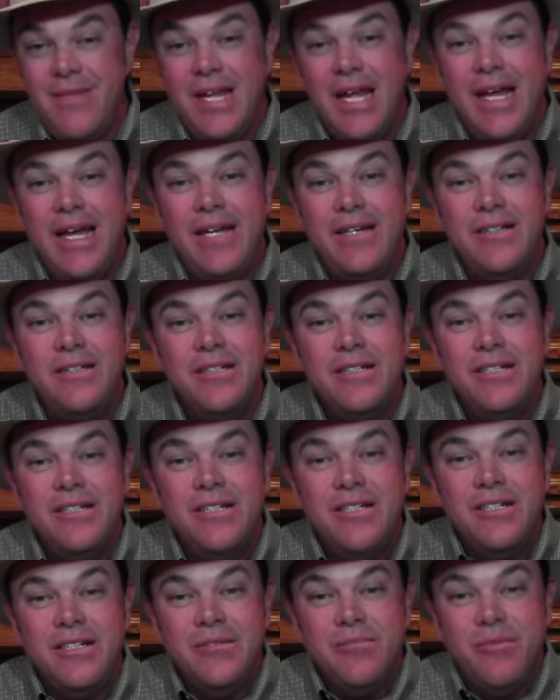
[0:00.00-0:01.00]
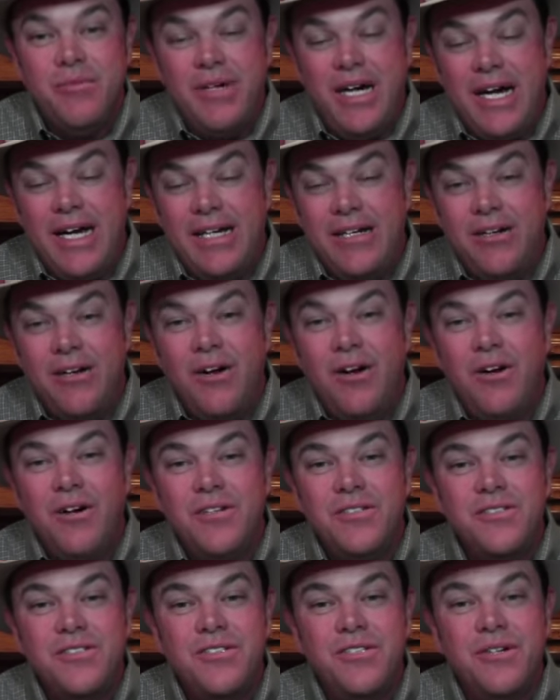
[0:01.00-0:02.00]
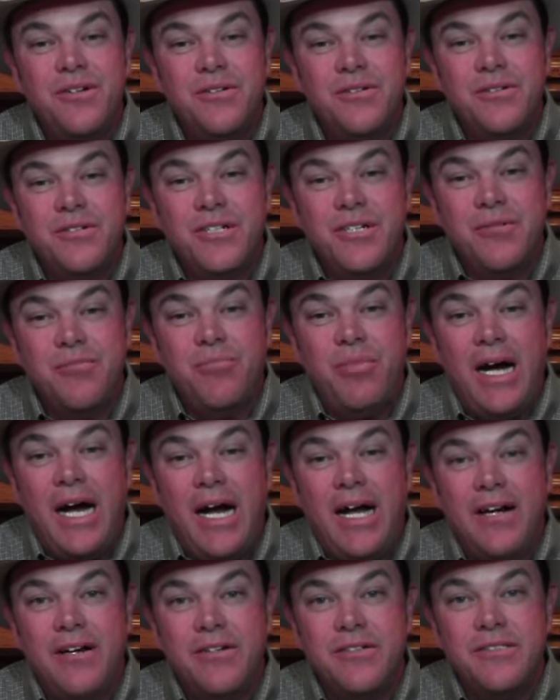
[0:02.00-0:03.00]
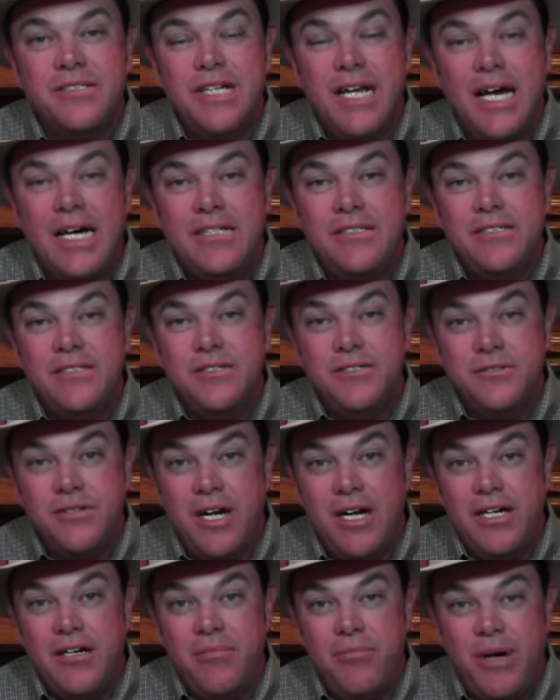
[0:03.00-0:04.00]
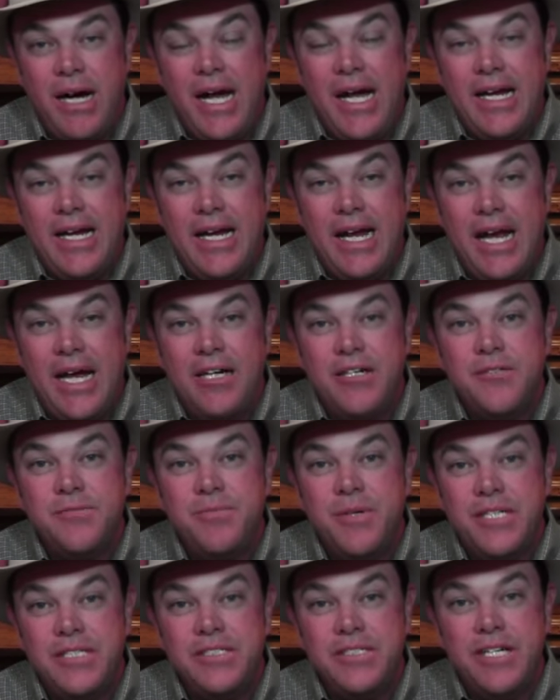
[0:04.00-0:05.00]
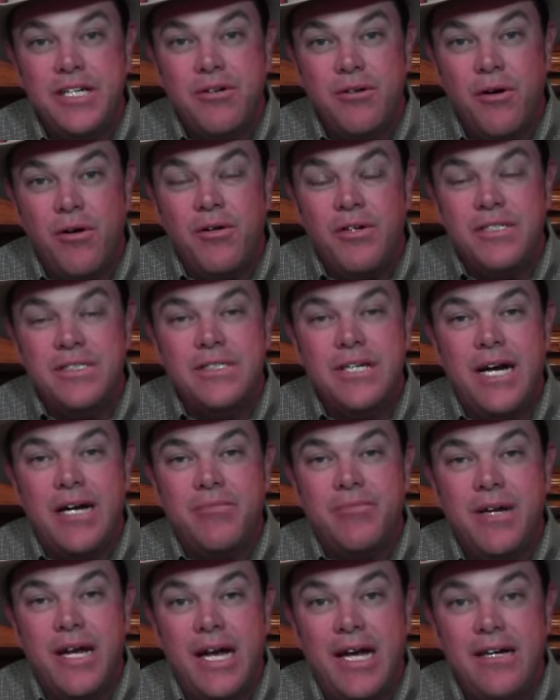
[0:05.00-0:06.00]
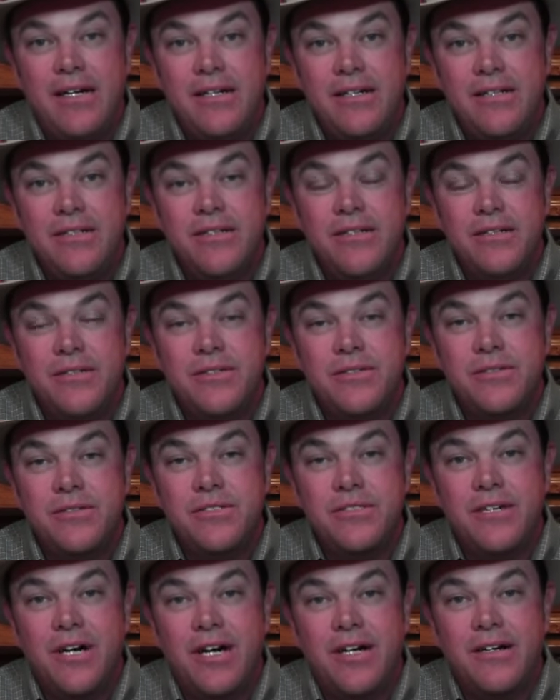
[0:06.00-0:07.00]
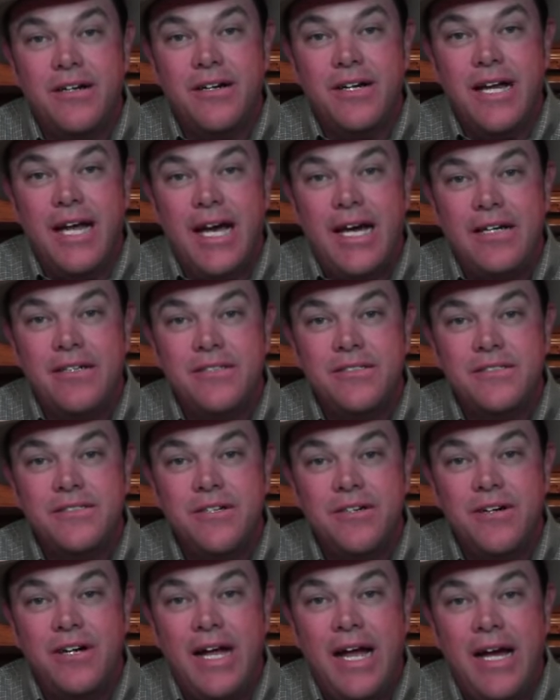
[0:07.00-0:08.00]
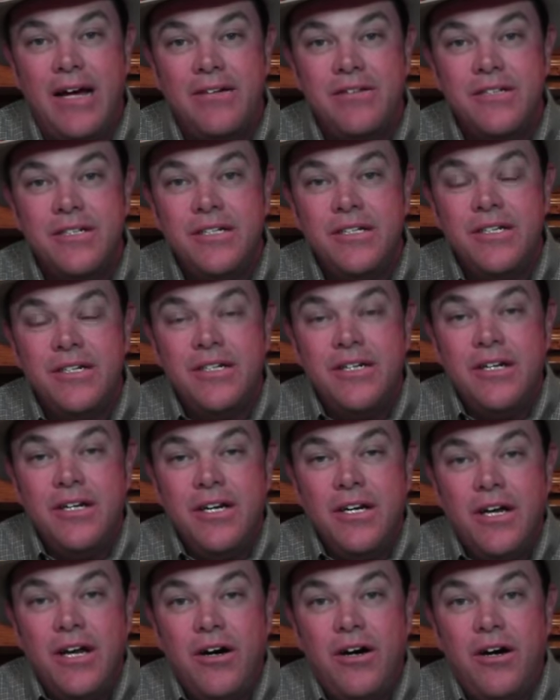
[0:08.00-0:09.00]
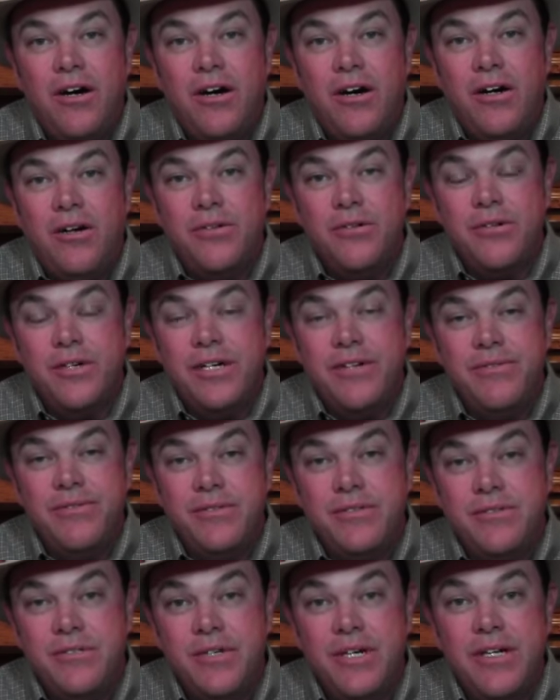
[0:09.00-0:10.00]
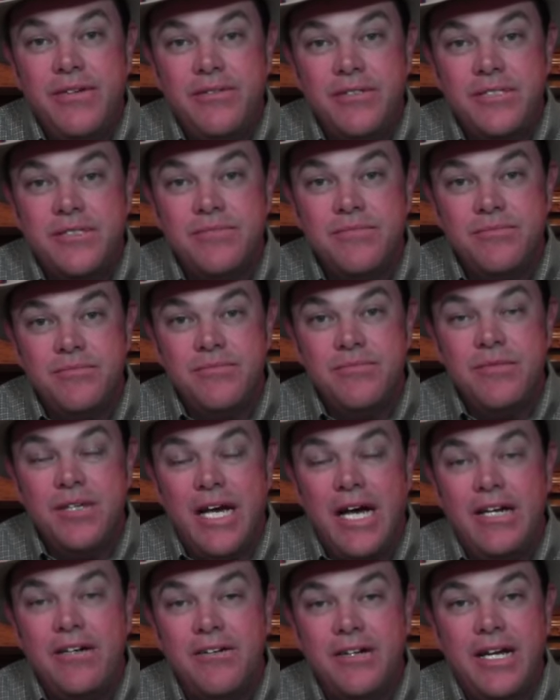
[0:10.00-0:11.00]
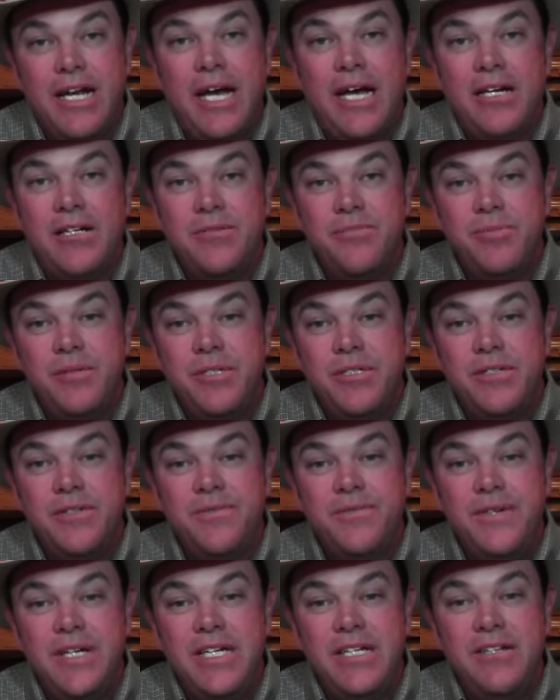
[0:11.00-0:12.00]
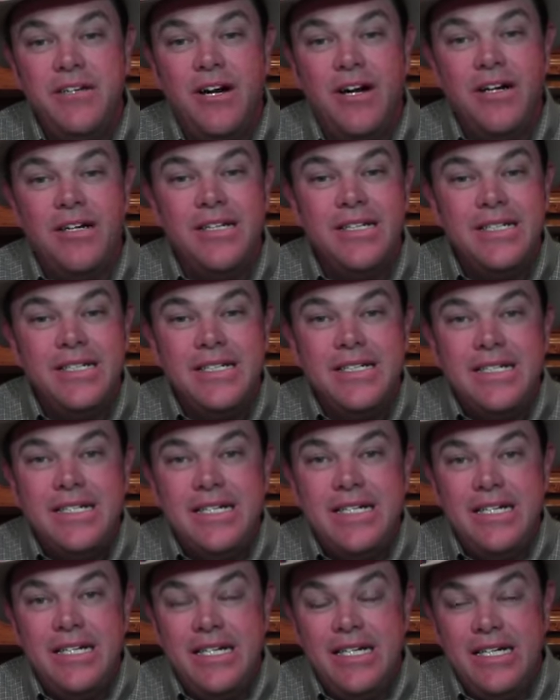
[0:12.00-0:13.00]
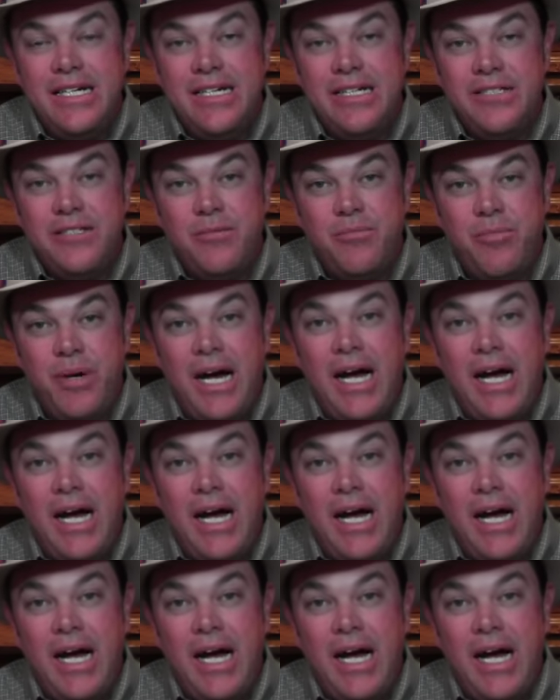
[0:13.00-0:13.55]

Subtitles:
And by and large, your buyers, guys that are trying to buy cattle, especially growing type cattle, either stock or cattle to turn out, or even some lighter cattle to put in a feed yard, the